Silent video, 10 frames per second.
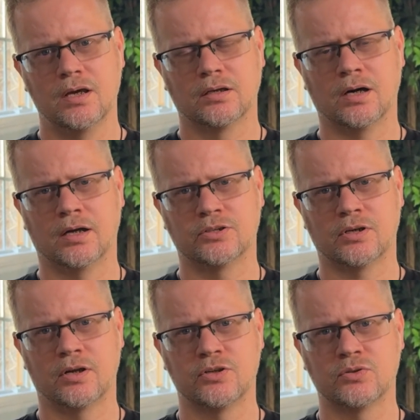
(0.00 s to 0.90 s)
God
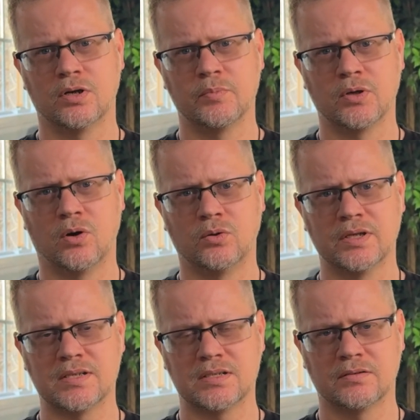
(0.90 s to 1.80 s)
started showing me all
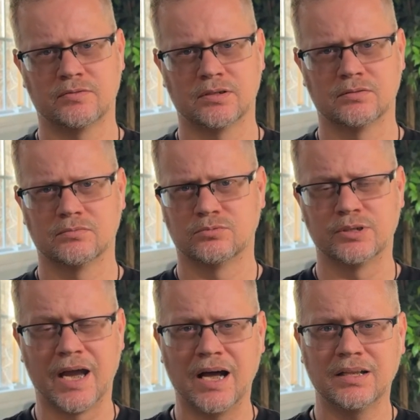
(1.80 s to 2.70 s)
these different
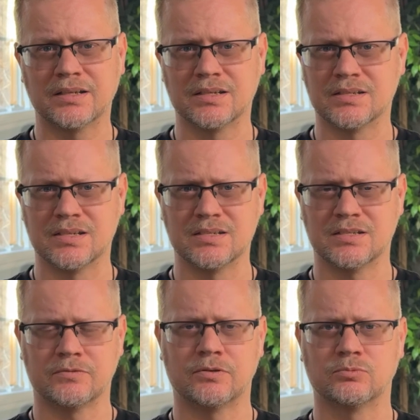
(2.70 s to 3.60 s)
realities, these
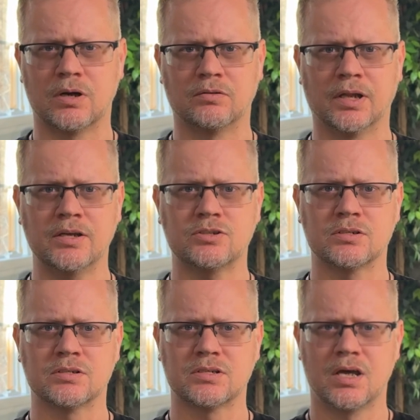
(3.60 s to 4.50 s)
different
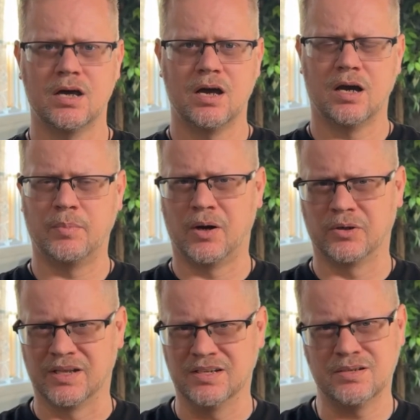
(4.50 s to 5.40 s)
revelations about
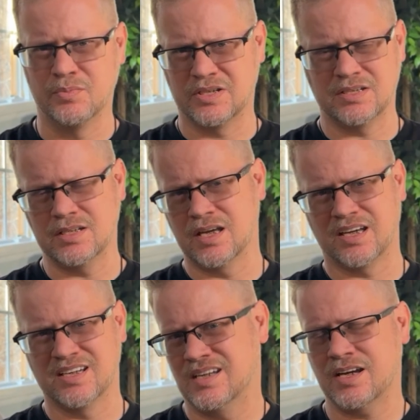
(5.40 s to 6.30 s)
intimacy and
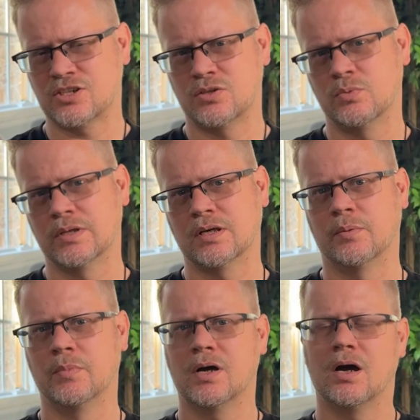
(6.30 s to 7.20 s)
connection with Him,